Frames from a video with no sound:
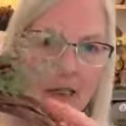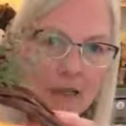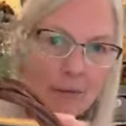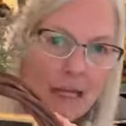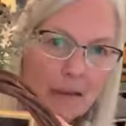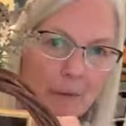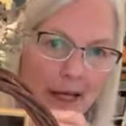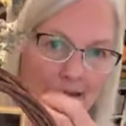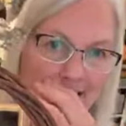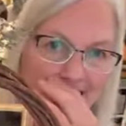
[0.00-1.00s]
I'm going to make a
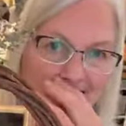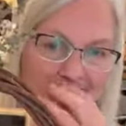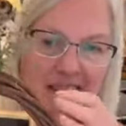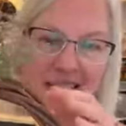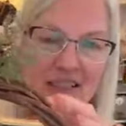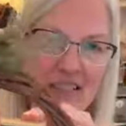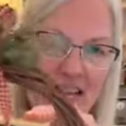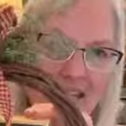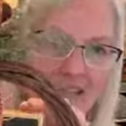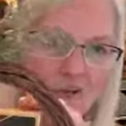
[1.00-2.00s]
basket. These
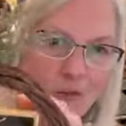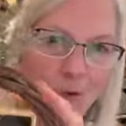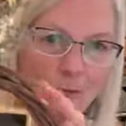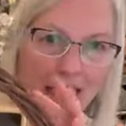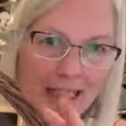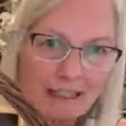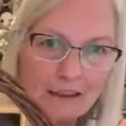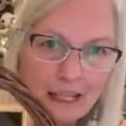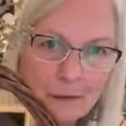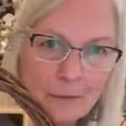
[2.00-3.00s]
Santas won't be
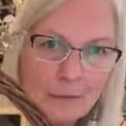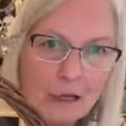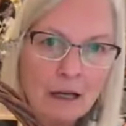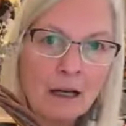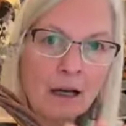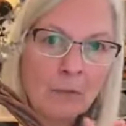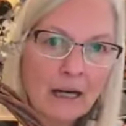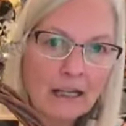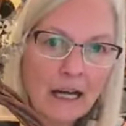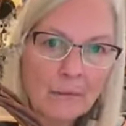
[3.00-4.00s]
in them,
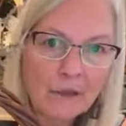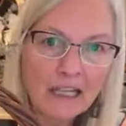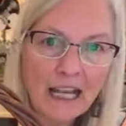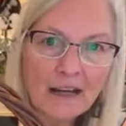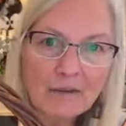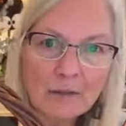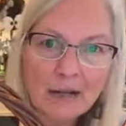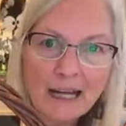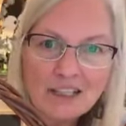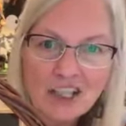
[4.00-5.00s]
but I'm going to have
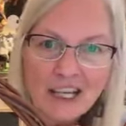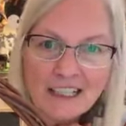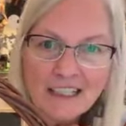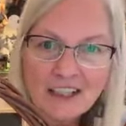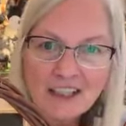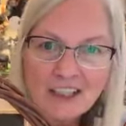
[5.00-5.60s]
them. Hi, Chana.